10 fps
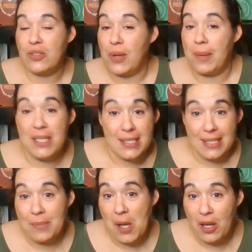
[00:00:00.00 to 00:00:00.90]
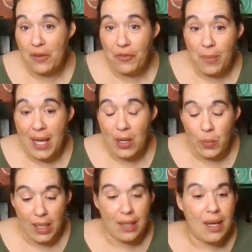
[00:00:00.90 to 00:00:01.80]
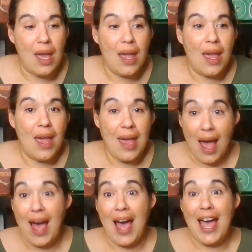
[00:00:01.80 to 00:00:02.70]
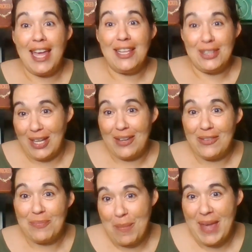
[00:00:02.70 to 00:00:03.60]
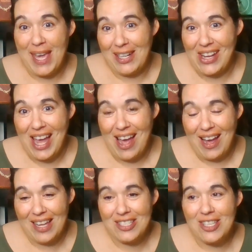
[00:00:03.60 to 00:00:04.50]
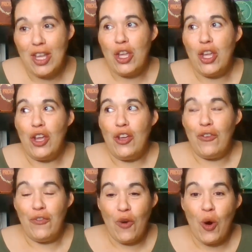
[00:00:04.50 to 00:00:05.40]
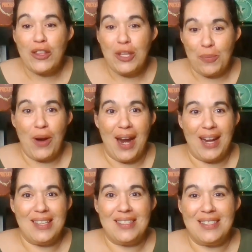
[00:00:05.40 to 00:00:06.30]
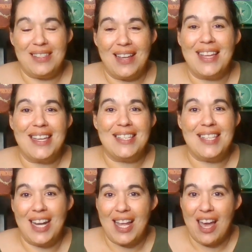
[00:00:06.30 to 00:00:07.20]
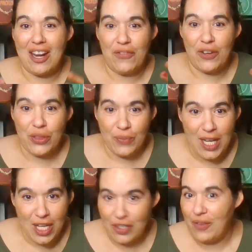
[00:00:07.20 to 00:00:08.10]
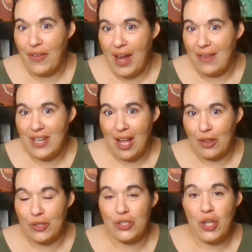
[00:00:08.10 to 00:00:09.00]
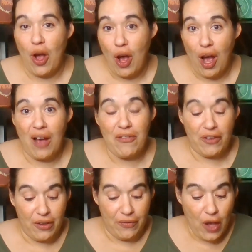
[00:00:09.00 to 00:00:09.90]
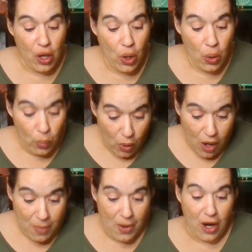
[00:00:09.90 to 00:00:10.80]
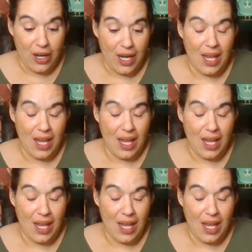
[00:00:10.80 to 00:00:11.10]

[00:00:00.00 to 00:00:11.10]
So I've been sleeping on it for about a week. I love my bed, you guys. For the price, like I said, I got it for $305 off of Walmart.